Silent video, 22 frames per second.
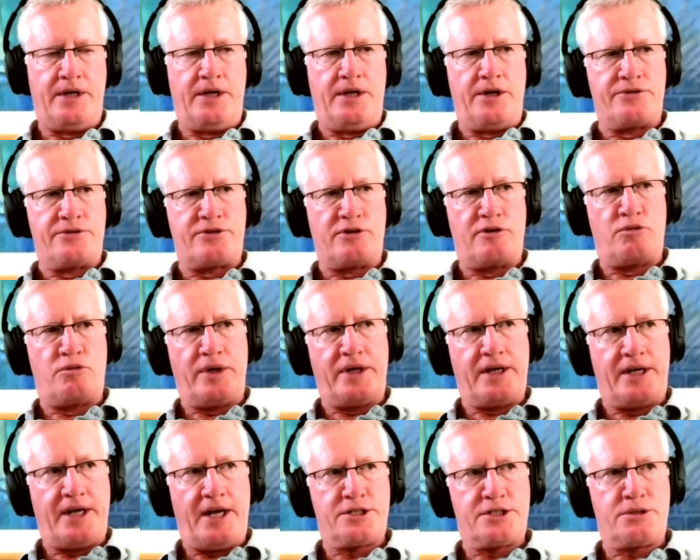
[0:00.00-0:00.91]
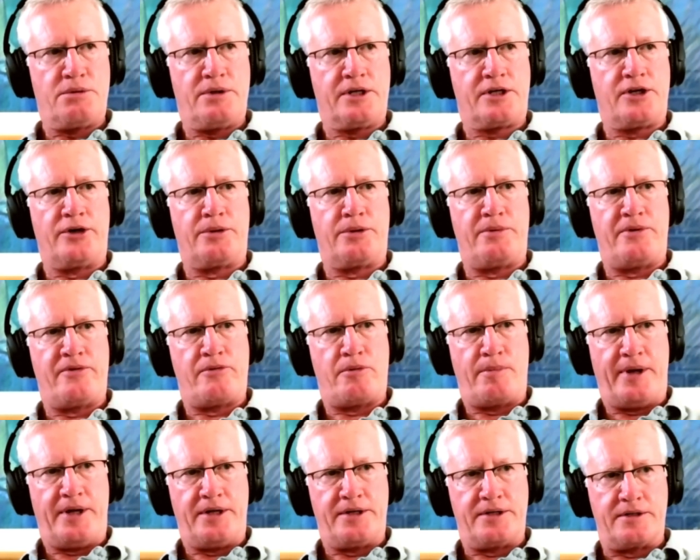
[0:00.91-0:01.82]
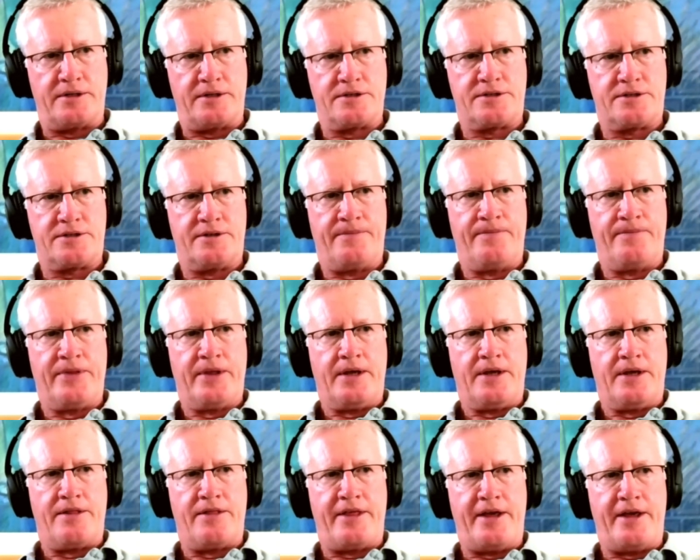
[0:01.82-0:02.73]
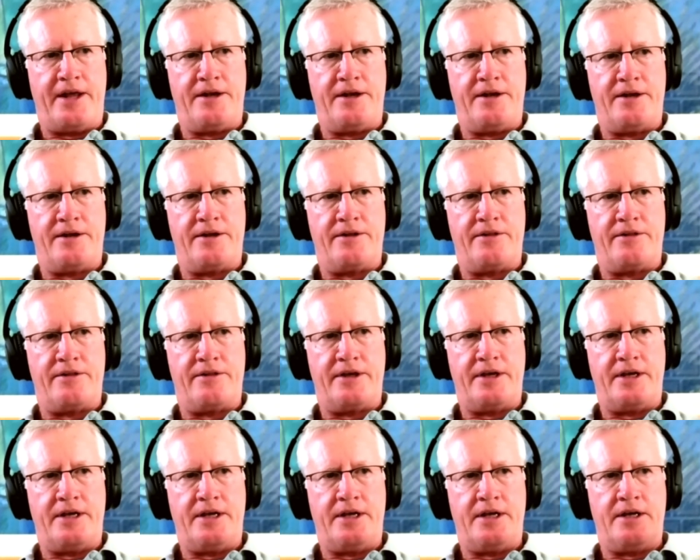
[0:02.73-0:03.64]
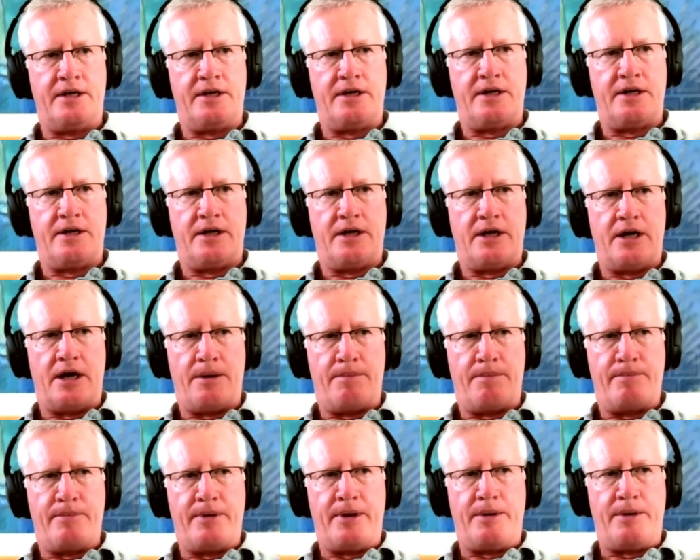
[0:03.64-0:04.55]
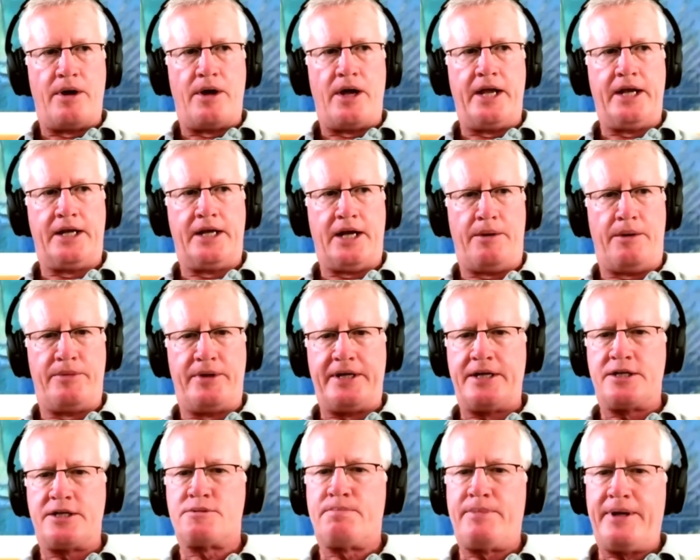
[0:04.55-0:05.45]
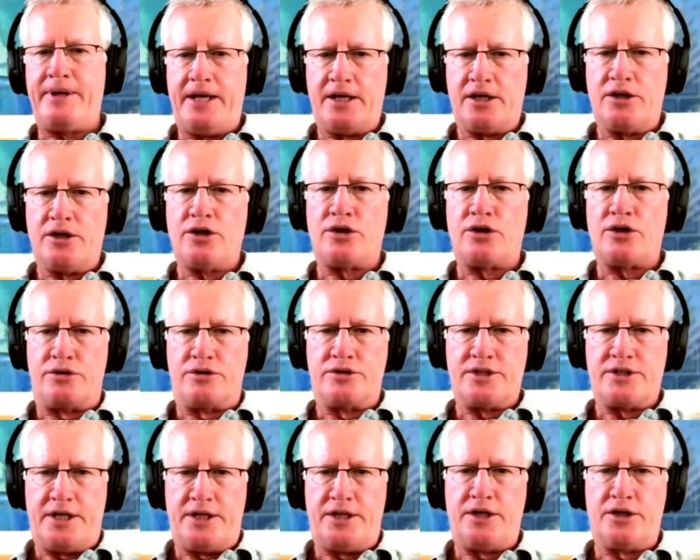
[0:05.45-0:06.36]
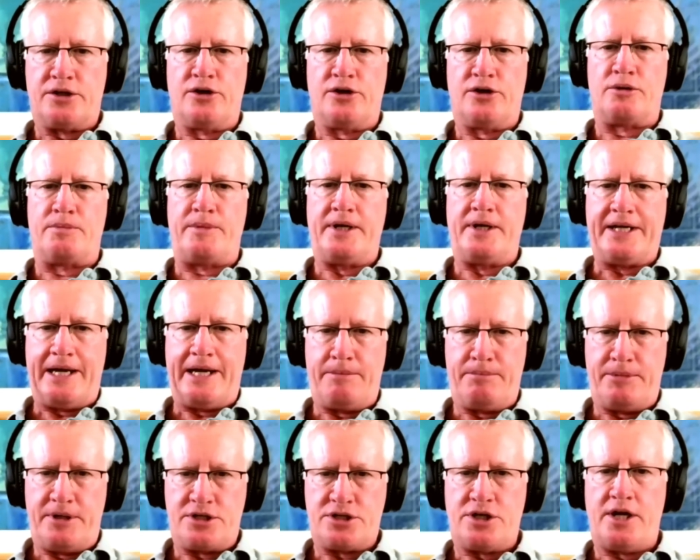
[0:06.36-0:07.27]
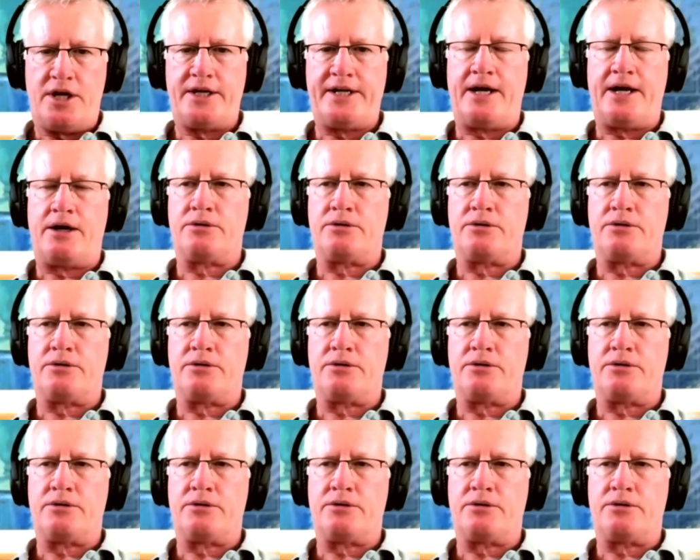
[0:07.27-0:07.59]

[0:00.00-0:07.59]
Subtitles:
So if we can get to an economy of abundance, then the income that is being earned in the economy can be shared out